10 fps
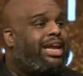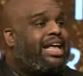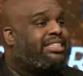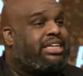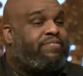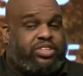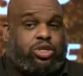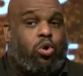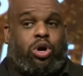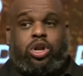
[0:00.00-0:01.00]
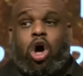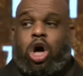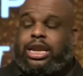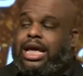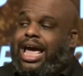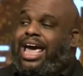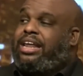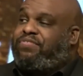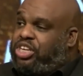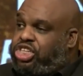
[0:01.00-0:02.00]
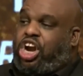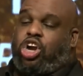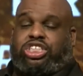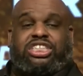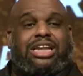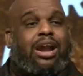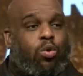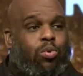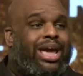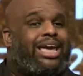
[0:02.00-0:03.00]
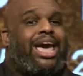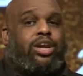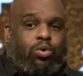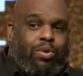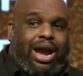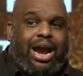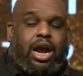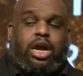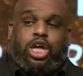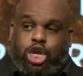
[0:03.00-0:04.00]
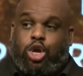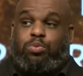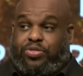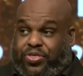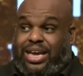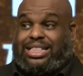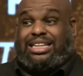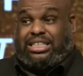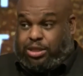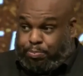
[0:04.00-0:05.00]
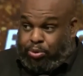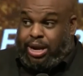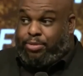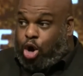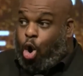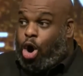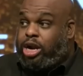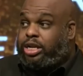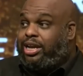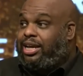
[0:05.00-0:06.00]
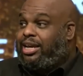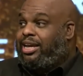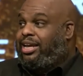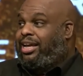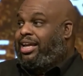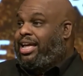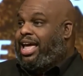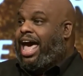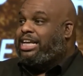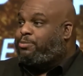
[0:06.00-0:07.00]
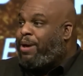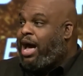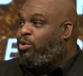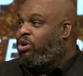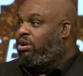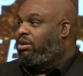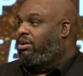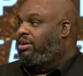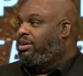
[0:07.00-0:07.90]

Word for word: all of that stuff is going on. And if the church is not awake and aware, you will think that the Supreme Court has power.